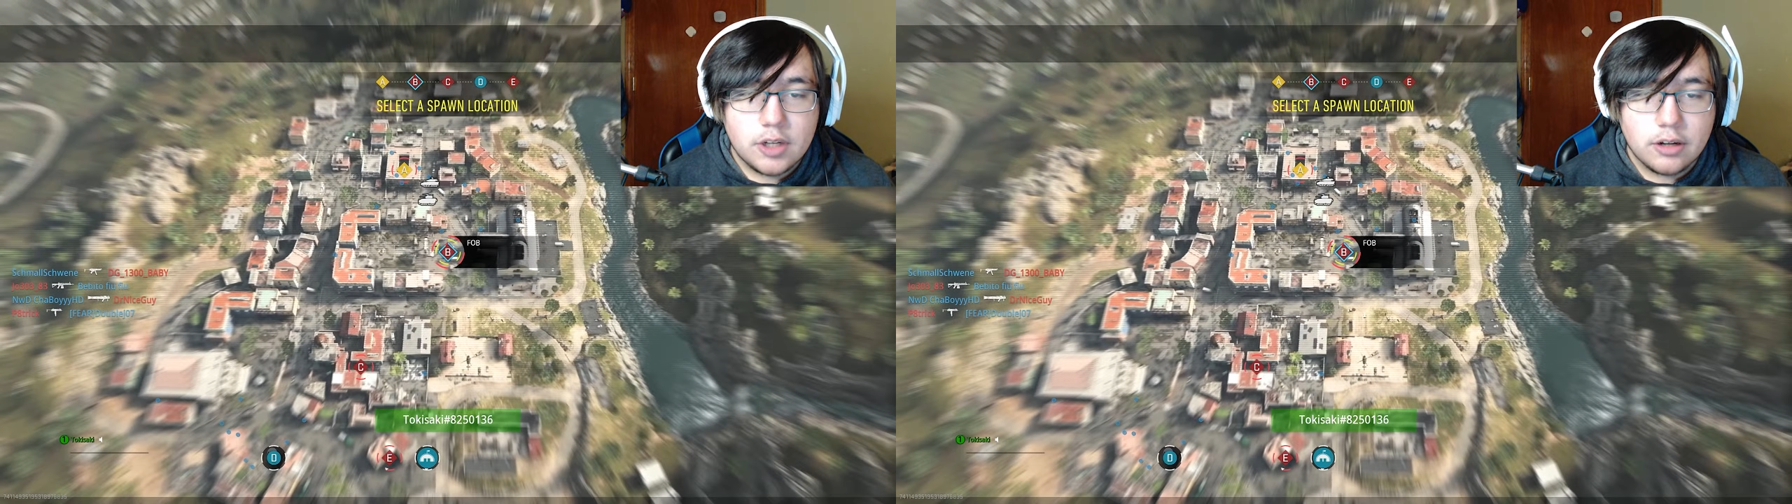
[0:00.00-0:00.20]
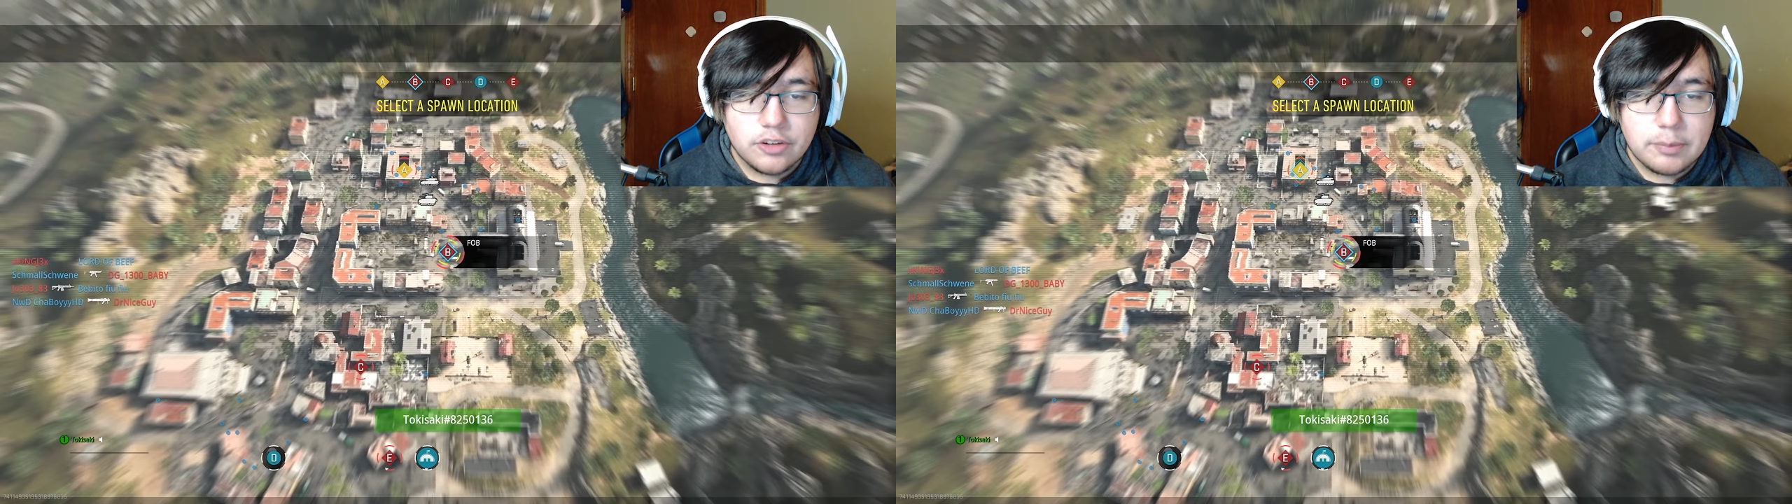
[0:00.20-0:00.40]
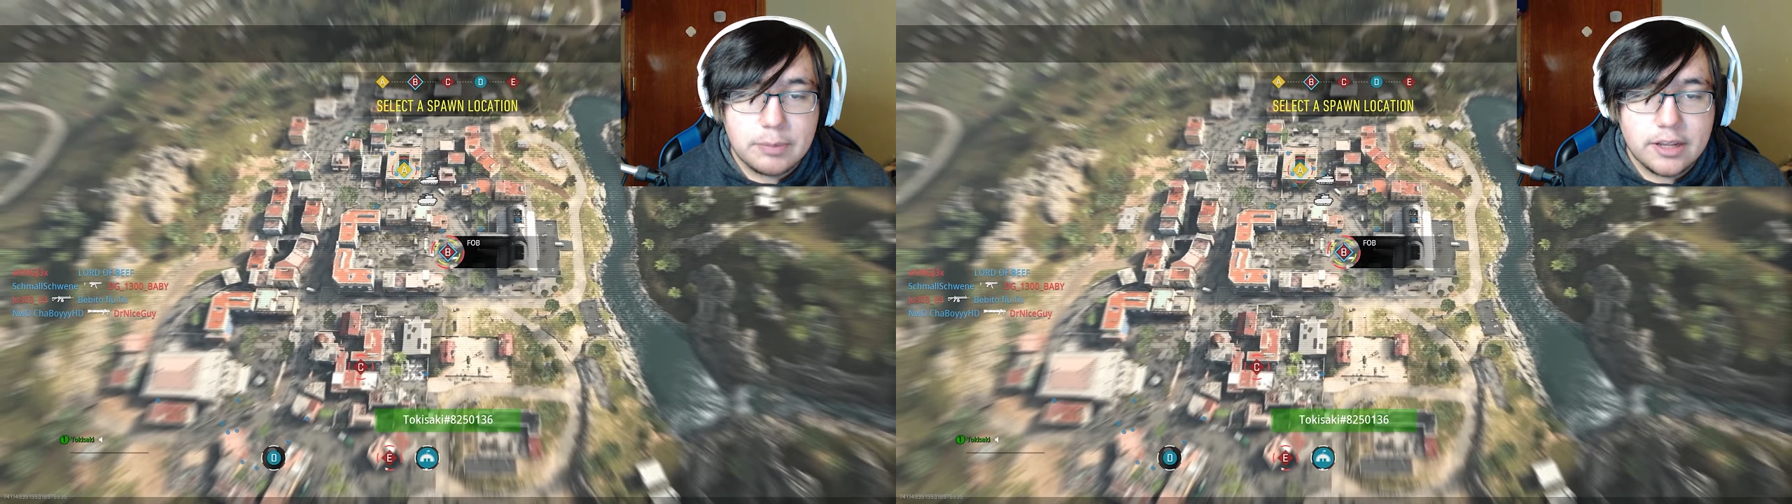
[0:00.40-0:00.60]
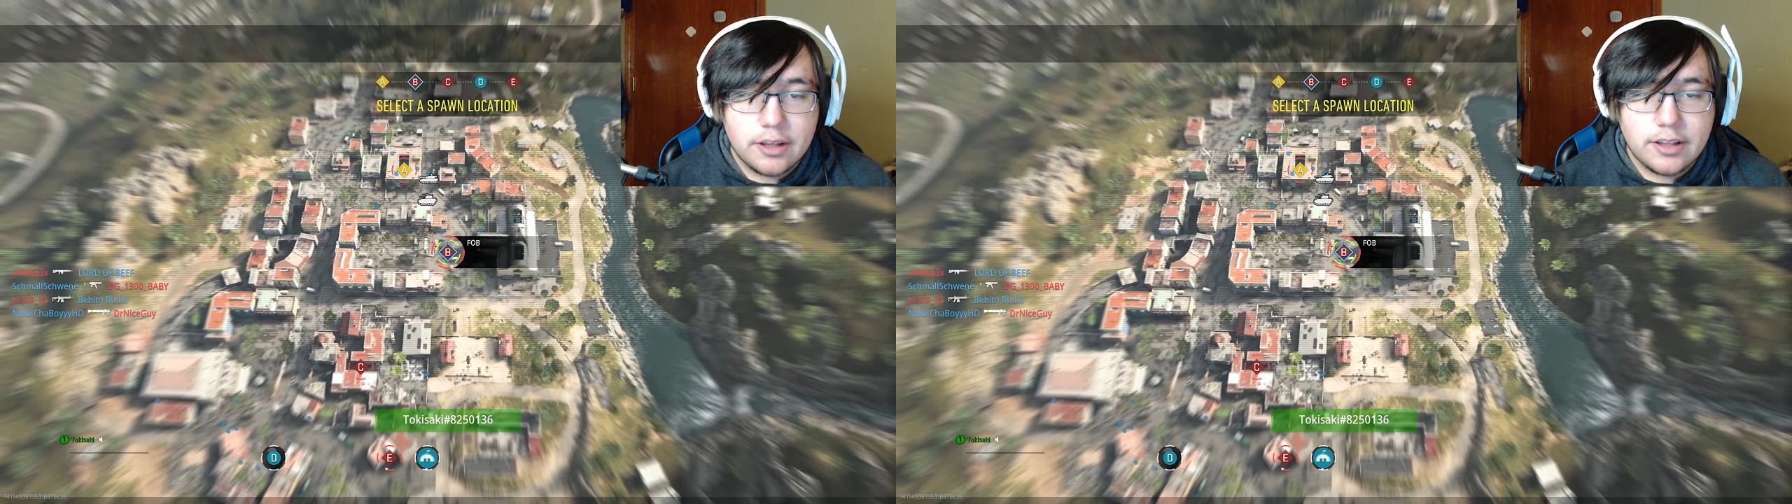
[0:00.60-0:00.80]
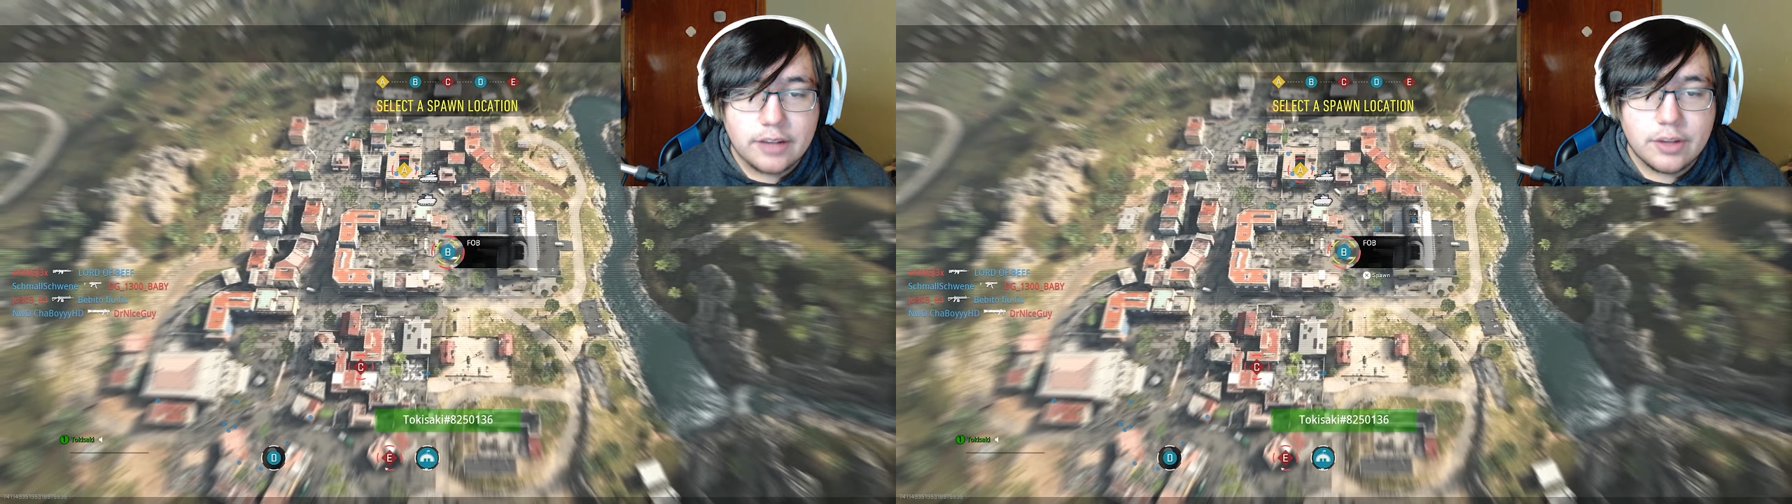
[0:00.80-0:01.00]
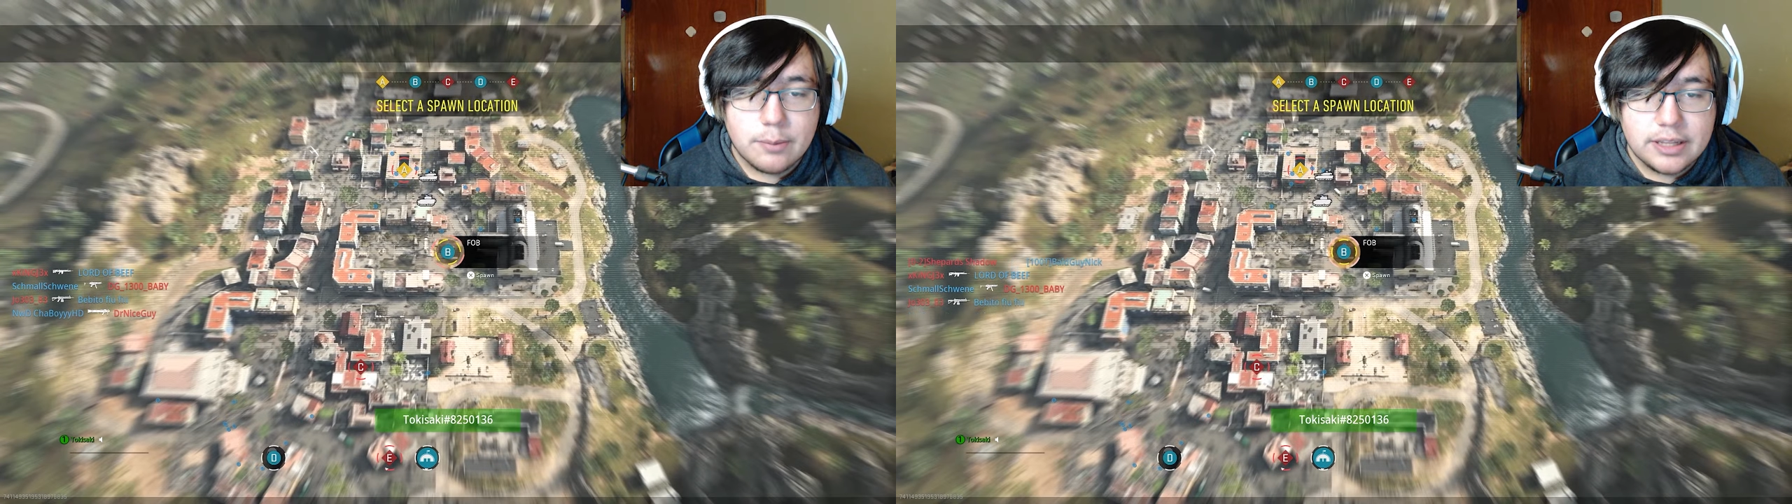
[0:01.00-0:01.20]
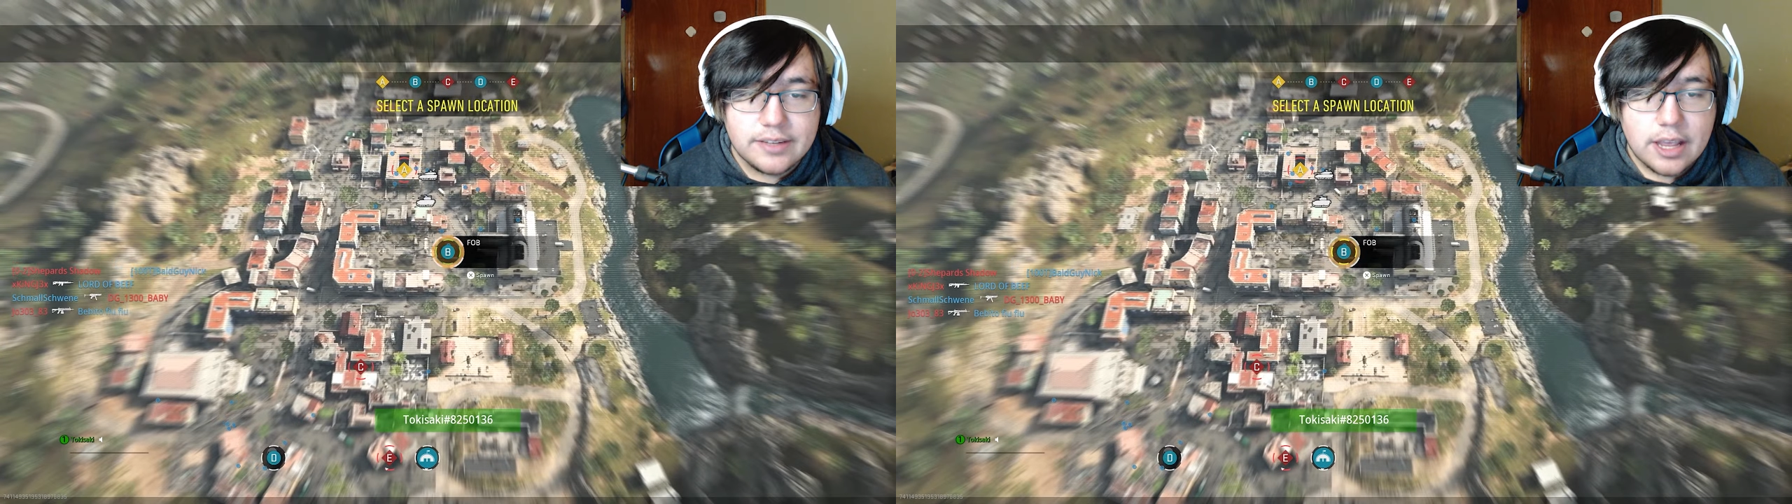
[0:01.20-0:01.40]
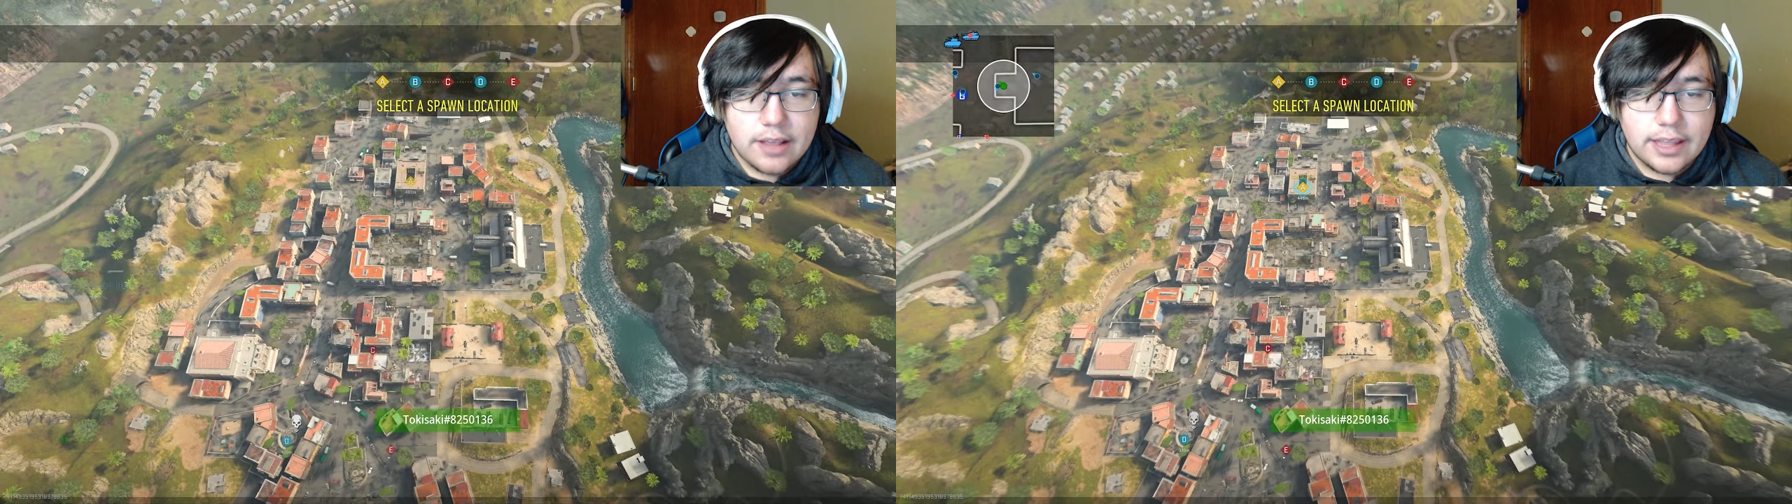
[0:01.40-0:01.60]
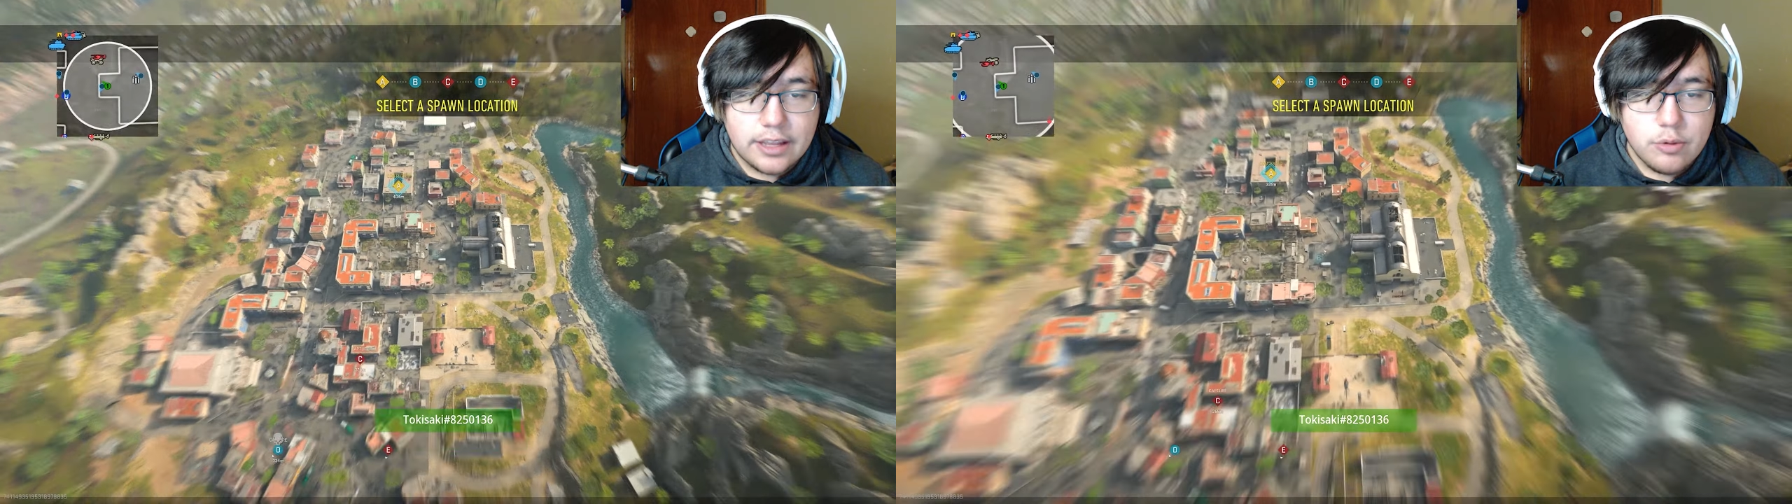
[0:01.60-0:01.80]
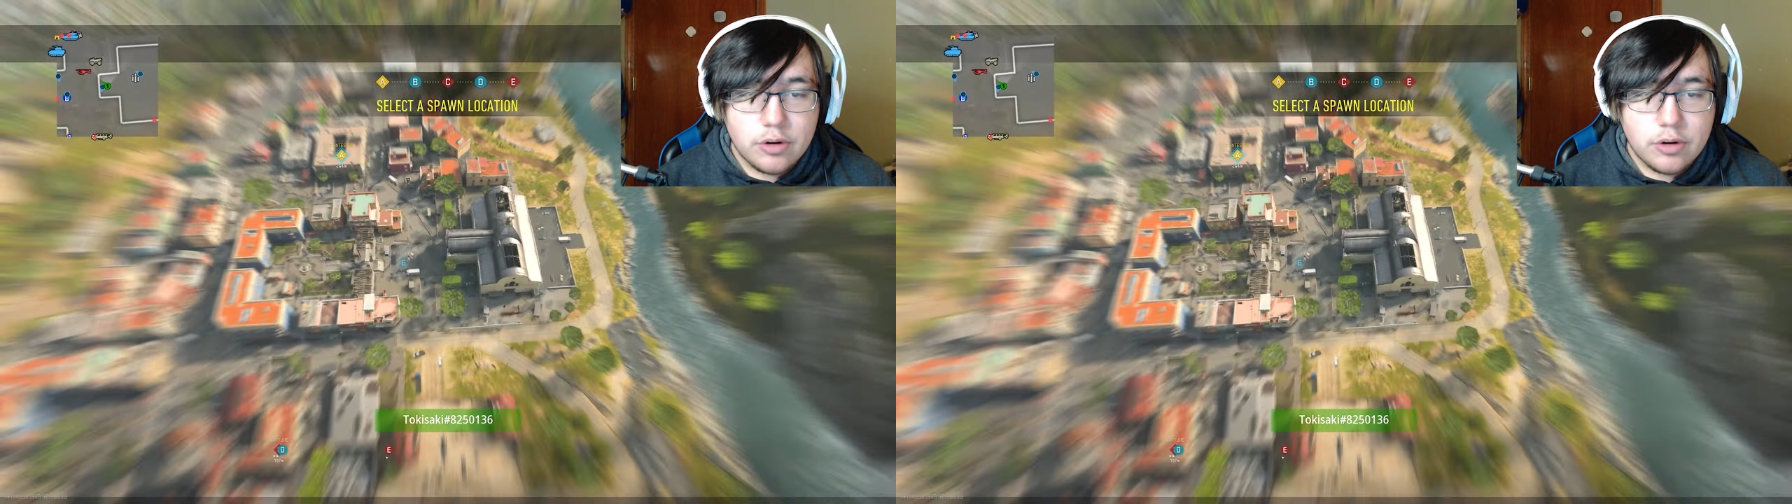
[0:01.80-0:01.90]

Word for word: Oh, take B. Yes, please. Thank you.